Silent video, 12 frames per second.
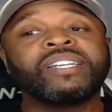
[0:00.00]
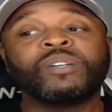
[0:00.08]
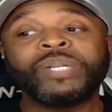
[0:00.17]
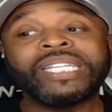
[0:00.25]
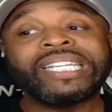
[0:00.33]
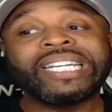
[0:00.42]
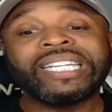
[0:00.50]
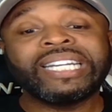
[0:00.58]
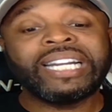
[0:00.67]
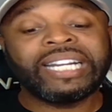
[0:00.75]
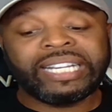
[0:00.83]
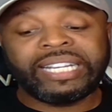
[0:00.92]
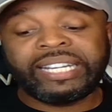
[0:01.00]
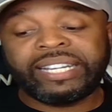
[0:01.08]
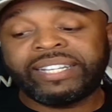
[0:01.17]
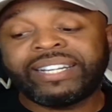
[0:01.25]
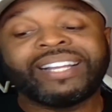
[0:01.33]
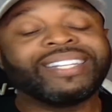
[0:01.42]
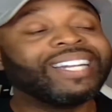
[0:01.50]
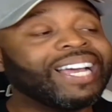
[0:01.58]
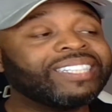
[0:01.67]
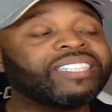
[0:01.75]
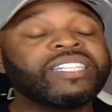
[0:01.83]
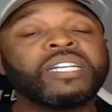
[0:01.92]
we did it in
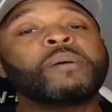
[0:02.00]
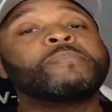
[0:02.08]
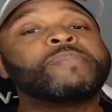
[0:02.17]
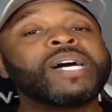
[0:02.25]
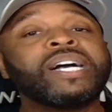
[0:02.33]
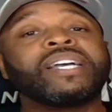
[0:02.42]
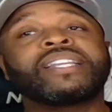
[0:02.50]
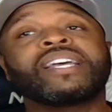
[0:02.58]
less than a month.